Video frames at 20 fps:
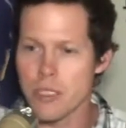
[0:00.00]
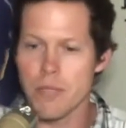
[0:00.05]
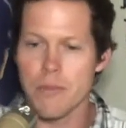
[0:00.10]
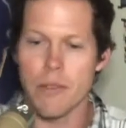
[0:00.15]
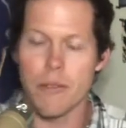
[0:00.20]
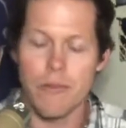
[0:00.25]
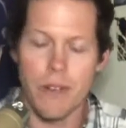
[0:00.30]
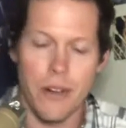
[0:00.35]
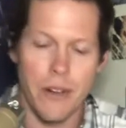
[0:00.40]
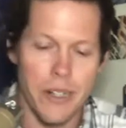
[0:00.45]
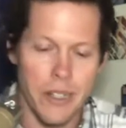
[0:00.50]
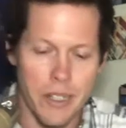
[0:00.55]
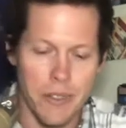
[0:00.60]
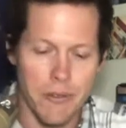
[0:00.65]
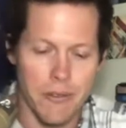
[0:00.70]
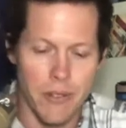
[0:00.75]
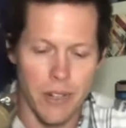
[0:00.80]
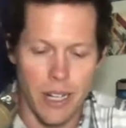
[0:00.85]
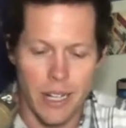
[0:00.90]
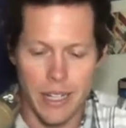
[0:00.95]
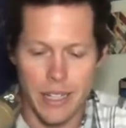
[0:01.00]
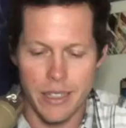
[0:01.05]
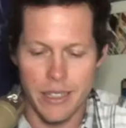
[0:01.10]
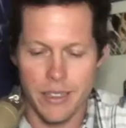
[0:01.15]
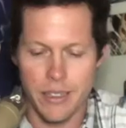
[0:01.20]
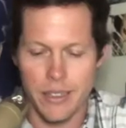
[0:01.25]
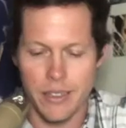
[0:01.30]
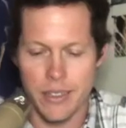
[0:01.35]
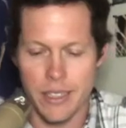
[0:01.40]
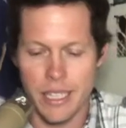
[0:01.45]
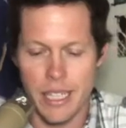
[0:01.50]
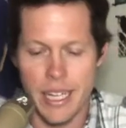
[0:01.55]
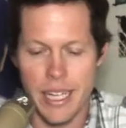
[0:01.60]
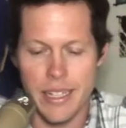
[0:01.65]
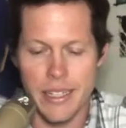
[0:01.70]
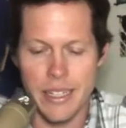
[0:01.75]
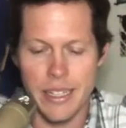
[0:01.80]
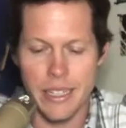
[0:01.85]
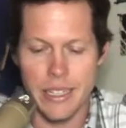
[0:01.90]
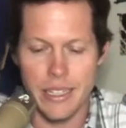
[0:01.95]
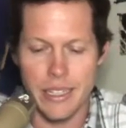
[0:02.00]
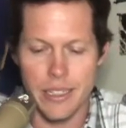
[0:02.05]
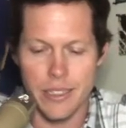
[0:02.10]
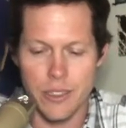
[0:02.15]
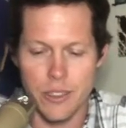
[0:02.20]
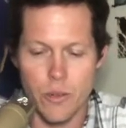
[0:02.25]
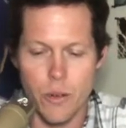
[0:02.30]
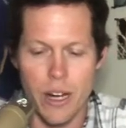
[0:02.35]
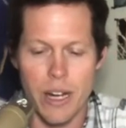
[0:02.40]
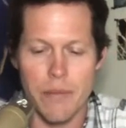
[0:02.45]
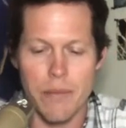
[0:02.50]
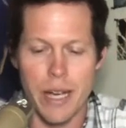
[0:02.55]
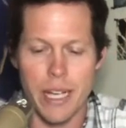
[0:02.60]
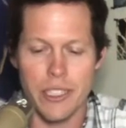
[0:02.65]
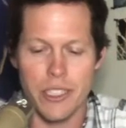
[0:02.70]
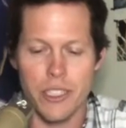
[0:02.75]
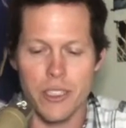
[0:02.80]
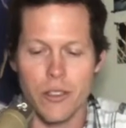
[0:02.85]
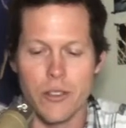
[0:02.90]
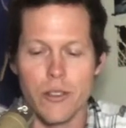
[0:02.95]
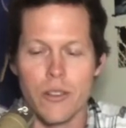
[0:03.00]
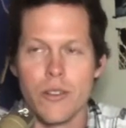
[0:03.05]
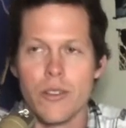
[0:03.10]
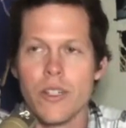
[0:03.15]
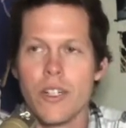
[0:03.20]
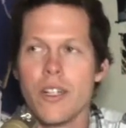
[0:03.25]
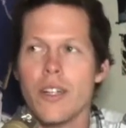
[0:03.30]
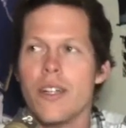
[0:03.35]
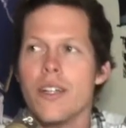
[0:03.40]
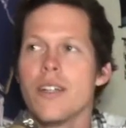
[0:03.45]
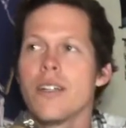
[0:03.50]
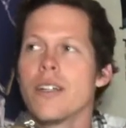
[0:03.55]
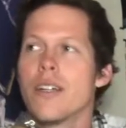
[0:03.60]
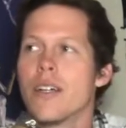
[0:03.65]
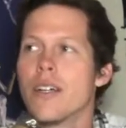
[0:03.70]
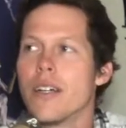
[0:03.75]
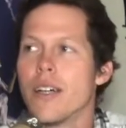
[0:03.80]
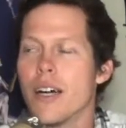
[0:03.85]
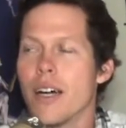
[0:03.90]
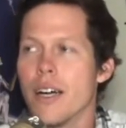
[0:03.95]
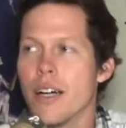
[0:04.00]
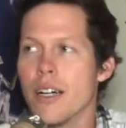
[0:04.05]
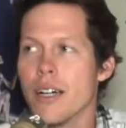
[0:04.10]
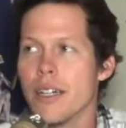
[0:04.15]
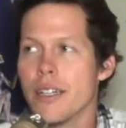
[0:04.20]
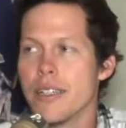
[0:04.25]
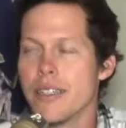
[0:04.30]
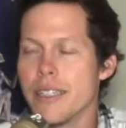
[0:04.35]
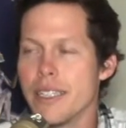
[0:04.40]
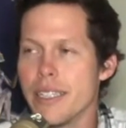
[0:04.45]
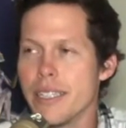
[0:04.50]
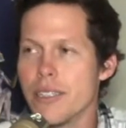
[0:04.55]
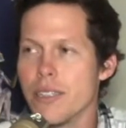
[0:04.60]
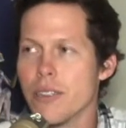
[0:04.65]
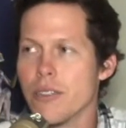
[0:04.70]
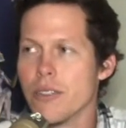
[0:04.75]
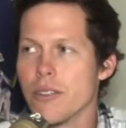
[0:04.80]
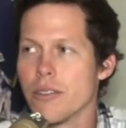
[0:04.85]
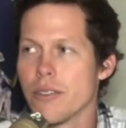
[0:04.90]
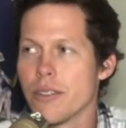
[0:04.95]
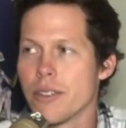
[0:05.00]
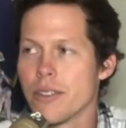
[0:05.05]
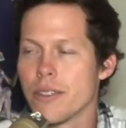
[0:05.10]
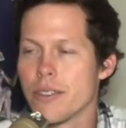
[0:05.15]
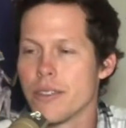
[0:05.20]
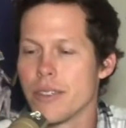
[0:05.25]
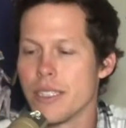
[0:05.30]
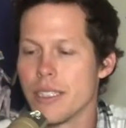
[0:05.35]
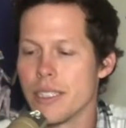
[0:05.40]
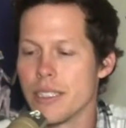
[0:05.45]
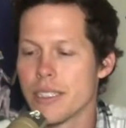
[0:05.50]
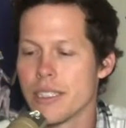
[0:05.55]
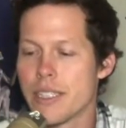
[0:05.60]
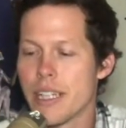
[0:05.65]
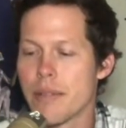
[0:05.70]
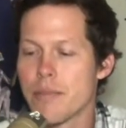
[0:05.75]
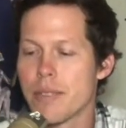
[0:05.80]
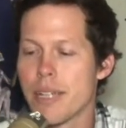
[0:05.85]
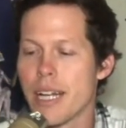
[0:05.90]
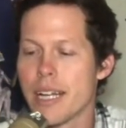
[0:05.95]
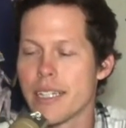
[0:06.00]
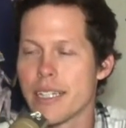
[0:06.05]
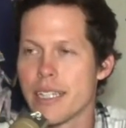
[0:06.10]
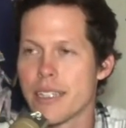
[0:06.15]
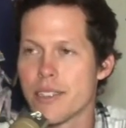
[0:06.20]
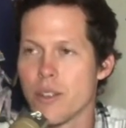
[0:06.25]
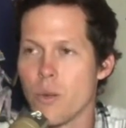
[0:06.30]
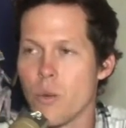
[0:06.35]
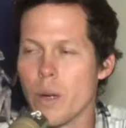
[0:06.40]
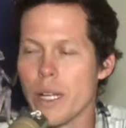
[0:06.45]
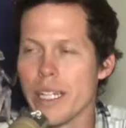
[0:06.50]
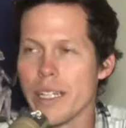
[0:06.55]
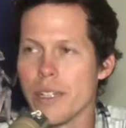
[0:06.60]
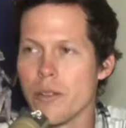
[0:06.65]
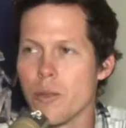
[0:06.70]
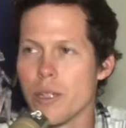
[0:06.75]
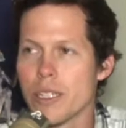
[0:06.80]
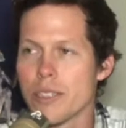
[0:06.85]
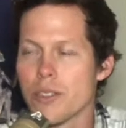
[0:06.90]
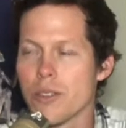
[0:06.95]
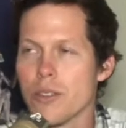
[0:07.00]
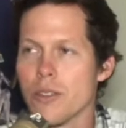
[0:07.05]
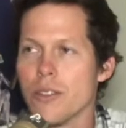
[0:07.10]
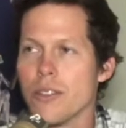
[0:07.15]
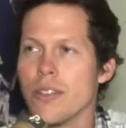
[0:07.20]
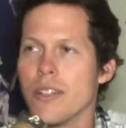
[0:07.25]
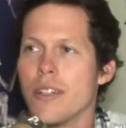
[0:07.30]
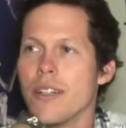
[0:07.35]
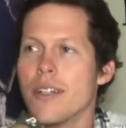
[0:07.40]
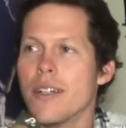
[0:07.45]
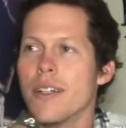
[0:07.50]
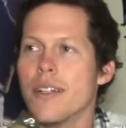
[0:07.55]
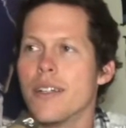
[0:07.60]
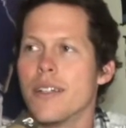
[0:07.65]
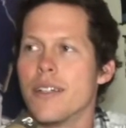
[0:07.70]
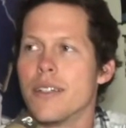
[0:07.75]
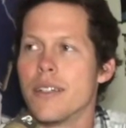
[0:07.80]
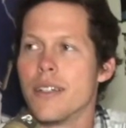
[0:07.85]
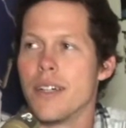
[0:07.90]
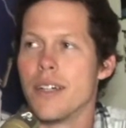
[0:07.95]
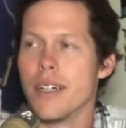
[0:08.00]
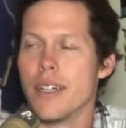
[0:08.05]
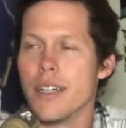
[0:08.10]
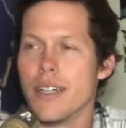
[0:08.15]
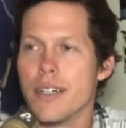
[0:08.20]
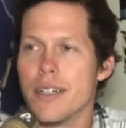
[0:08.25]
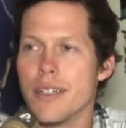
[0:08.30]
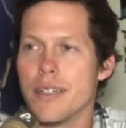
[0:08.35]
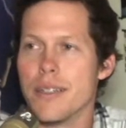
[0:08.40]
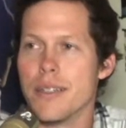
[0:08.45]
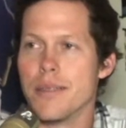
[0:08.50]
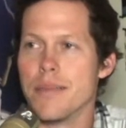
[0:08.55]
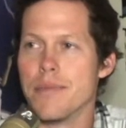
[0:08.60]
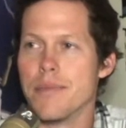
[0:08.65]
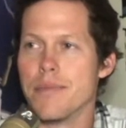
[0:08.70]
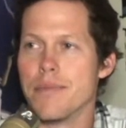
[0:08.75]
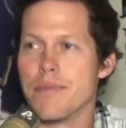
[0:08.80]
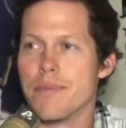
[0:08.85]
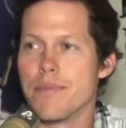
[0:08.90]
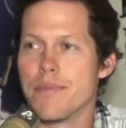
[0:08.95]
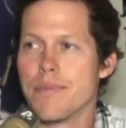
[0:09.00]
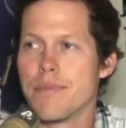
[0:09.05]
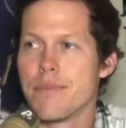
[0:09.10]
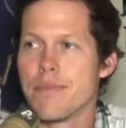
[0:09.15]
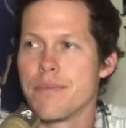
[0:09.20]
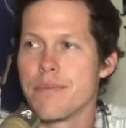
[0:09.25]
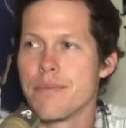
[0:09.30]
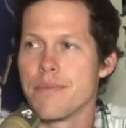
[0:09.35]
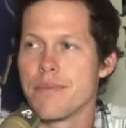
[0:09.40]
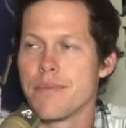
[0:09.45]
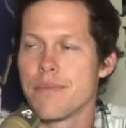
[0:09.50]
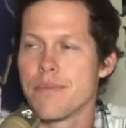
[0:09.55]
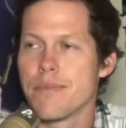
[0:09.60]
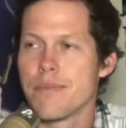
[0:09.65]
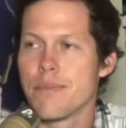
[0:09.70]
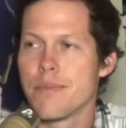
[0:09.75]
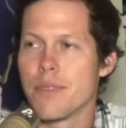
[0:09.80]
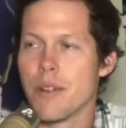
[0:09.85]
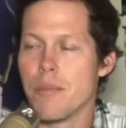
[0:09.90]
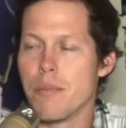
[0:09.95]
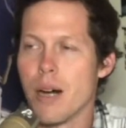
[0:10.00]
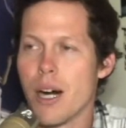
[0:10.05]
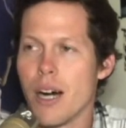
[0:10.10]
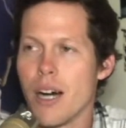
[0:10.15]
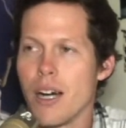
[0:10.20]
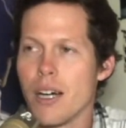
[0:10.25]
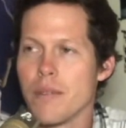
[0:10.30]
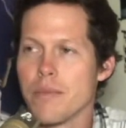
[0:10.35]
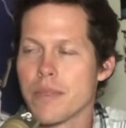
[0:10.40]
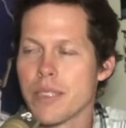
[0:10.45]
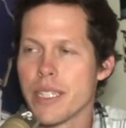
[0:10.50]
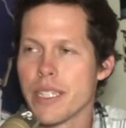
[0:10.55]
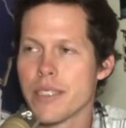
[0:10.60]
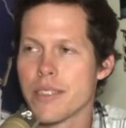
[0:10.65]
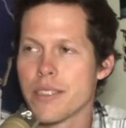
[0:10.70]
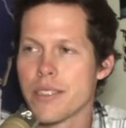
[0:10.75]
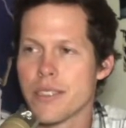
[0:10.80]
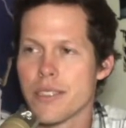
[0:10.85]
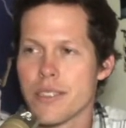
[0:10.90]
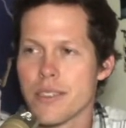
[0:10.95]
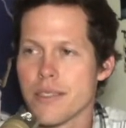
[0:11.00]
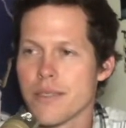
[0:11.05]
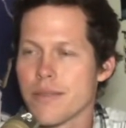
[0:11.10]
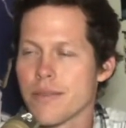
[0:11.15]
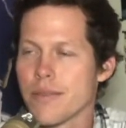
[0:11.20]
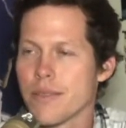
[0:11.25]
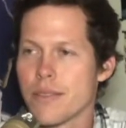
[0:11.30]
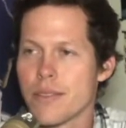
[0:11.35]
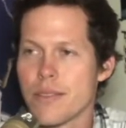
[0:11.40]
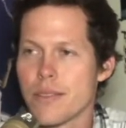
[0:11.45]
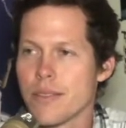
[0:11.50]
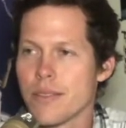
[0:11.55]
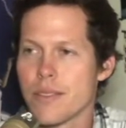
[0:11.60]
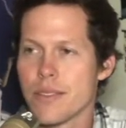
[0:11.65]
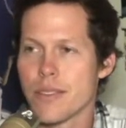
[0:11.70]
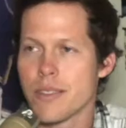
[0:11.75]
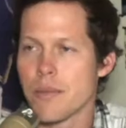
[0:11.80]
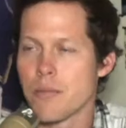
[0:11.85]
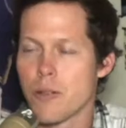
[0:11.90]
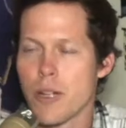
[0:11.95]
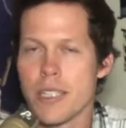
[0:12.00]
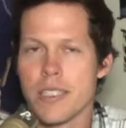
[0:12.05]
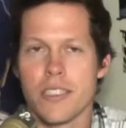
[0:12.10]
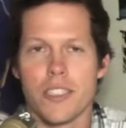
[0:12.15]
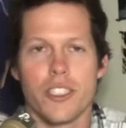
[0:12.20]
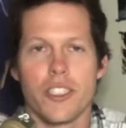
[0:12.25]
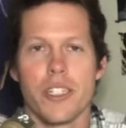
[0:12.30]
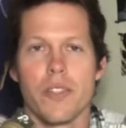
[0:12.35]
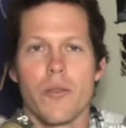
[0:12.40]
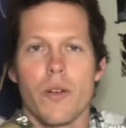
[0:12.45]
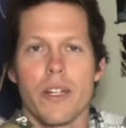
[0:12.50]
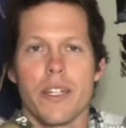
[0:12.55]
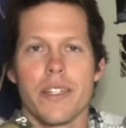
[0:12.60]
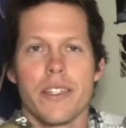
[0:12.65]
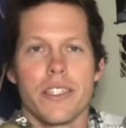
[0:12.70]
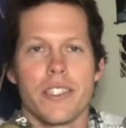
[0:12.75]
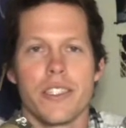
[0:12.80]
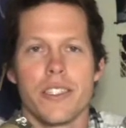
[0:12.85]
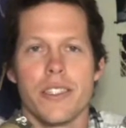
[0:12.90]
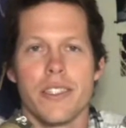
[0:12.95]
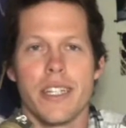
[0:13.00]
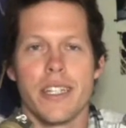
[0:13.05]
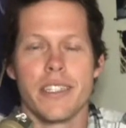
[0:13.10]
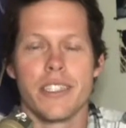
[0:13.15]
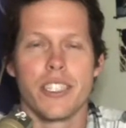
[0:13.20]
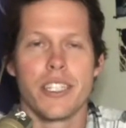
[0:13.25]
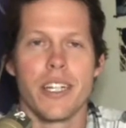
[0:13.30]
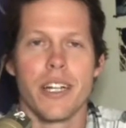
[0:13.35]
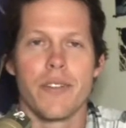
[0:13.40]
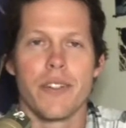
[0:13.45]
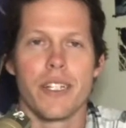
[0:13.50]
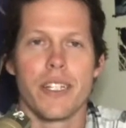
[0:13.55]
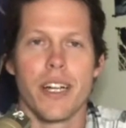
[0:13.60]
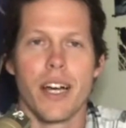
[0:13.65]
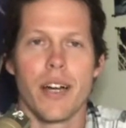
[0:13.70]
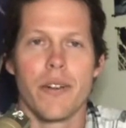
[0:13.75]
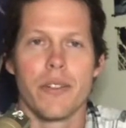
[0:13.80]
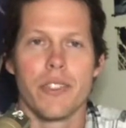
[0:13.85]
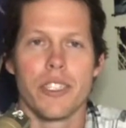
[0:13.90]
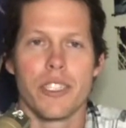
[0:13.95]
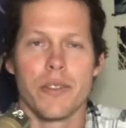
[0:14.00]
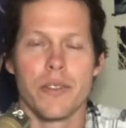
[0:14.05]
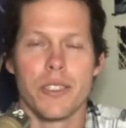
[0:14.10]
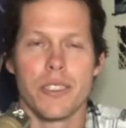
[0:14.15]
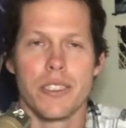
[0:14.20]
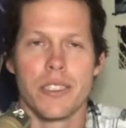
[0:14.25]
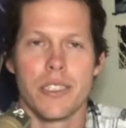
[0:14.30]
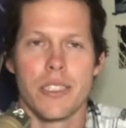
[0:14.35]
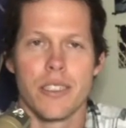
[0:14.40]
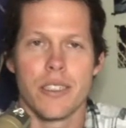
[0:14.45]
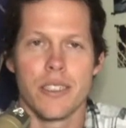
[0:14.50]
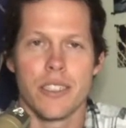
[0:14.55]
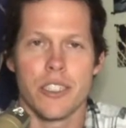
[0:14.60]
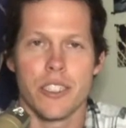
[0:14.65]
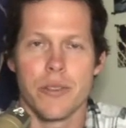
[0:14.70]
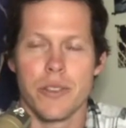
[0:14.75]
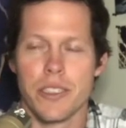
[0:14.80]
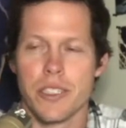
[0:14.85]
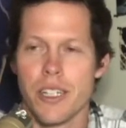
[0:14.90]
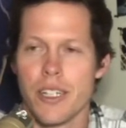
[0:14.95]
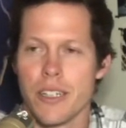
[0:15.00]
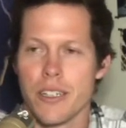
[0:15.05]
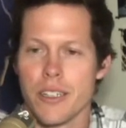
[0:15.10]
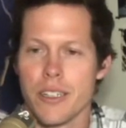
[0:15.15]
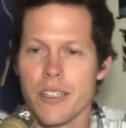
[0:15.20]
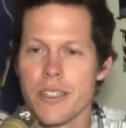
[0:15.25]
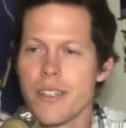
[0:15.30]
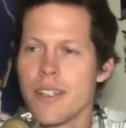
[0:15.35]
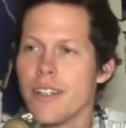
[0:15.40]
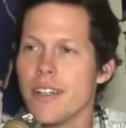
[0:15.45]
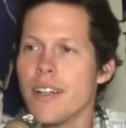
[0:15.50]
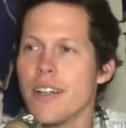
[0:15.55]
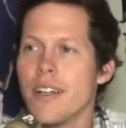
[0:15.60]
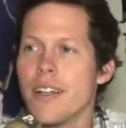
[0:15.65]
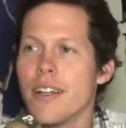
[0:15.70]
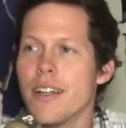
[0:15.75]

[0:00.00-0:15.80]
Puts up a very good fight. The ending is quite magical. Neil, the stepdad, gets a weenie whistle. The mom gets the present she wanted that she never got when she was younger.